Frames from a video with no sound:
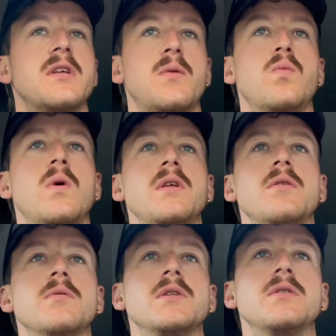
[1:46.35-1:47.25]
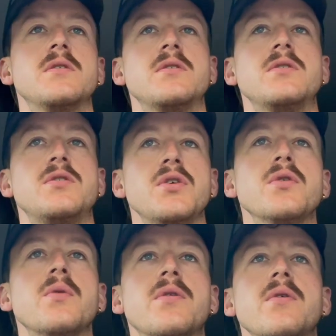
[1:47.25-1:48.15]
like what you would
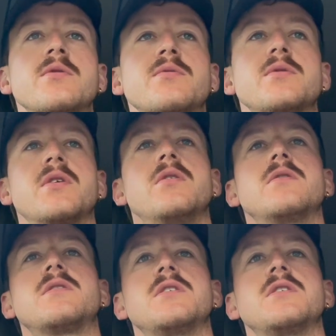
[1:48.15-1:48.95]
do with those results.